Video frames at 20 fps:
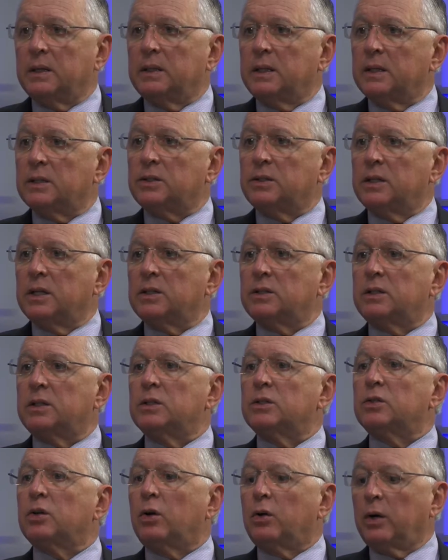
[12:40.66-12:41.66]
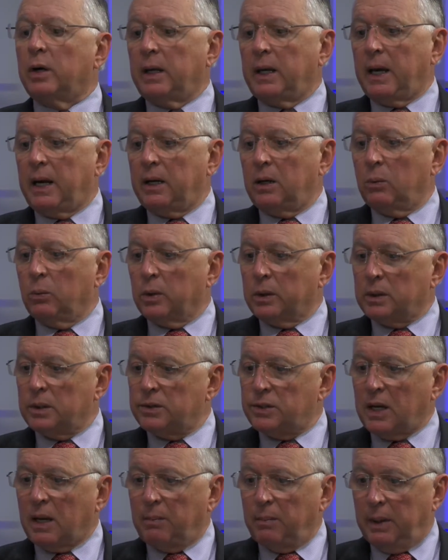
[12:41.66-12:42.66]
this disc is herniated, what
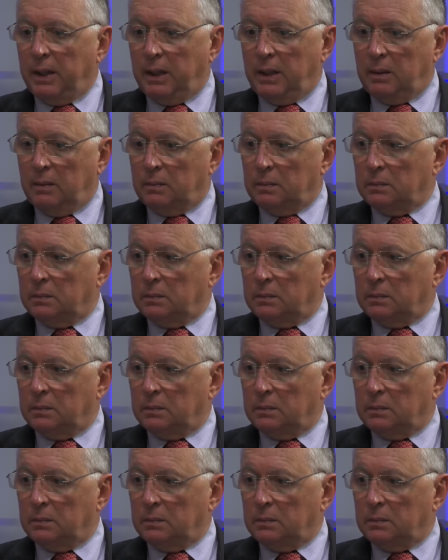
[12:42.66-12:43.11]
does that mean?